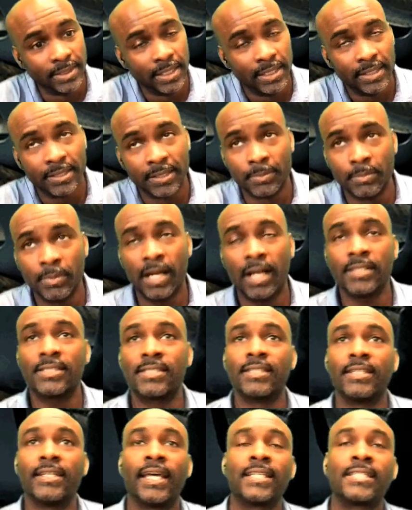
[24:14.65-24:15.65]
The
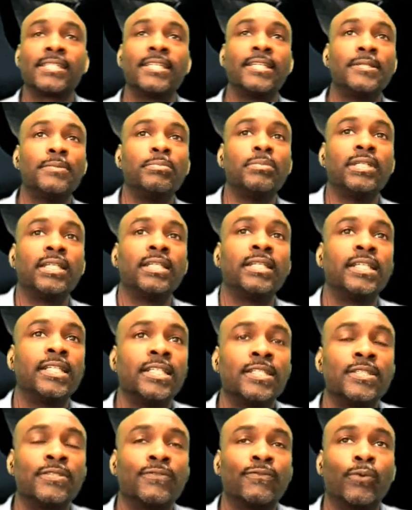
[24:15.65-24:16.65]
monster that's in me
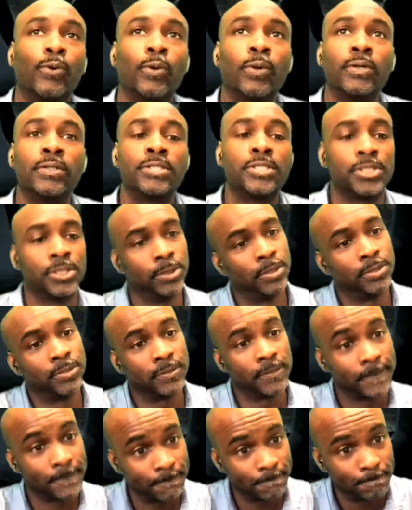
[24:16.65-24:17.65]
is for children.
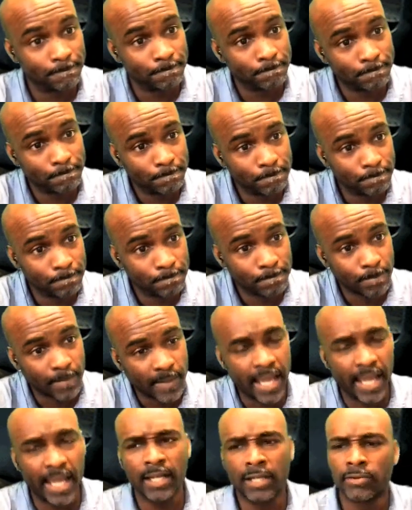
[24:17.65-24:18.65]

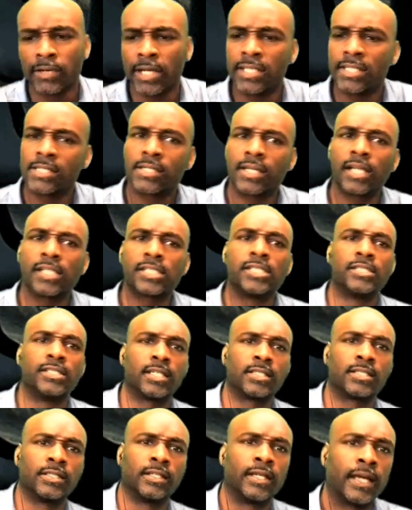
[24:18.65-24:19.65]
I had a great discussion
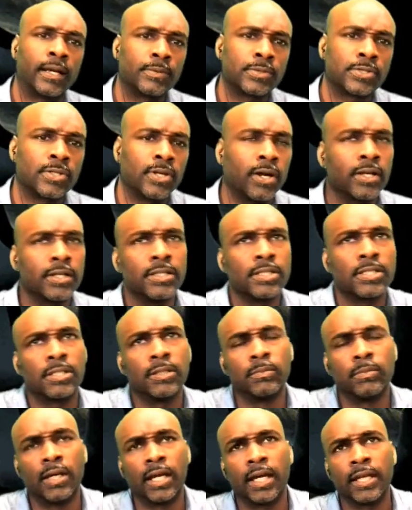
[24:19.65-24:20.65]
yesterday. I was talking to
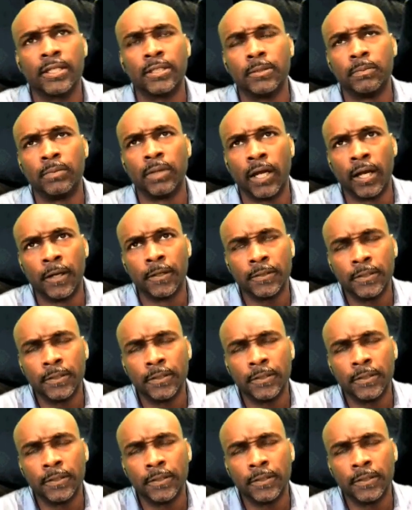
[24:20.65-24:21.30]
somebody about,